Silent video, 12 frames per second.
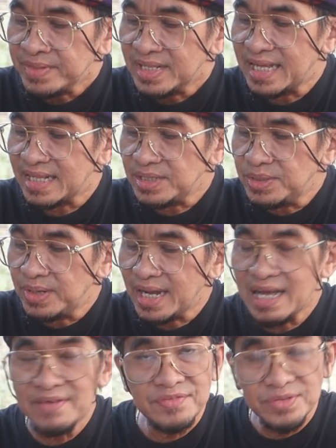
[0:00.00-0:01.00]
that you
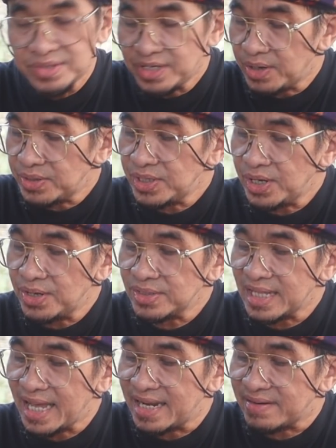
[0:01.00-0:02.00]
have to download
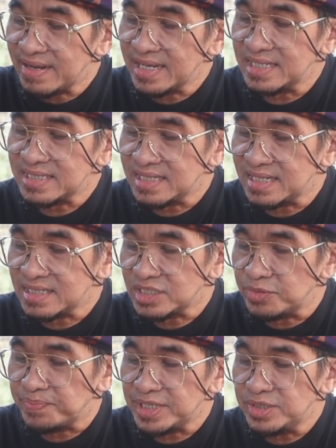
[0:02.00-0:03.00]
and register
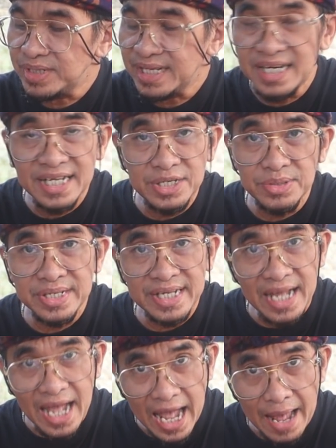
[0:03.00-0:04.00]
to Peduli
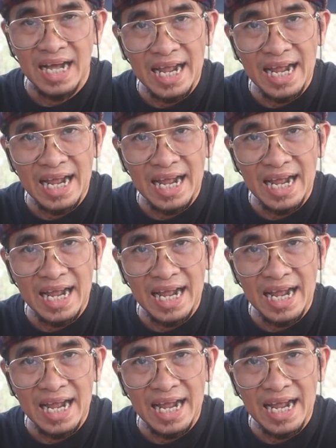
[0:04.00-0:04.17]
Lindungi app.